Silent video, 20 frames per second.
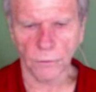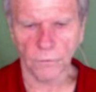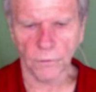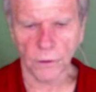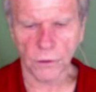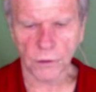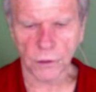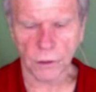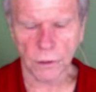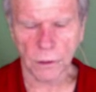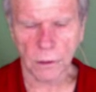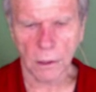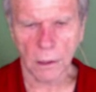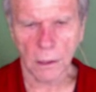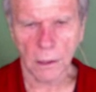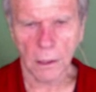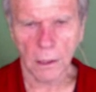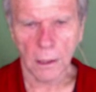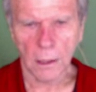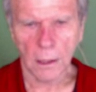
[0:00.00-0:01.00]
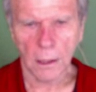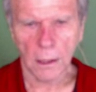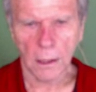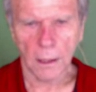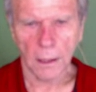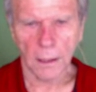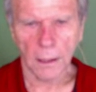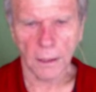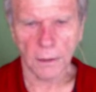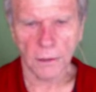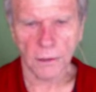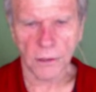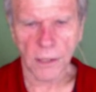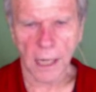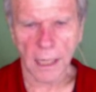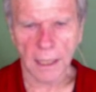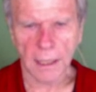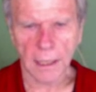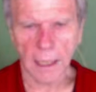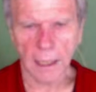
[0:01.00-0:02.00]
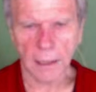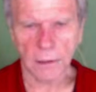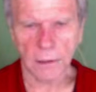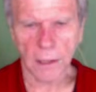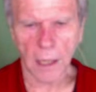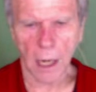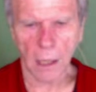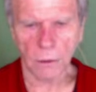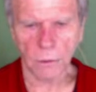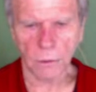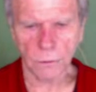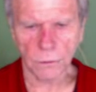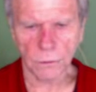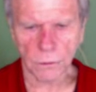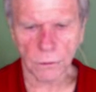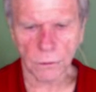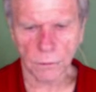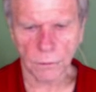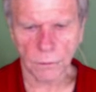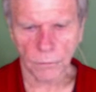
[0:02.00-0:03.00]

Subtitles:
Vision. It's $99.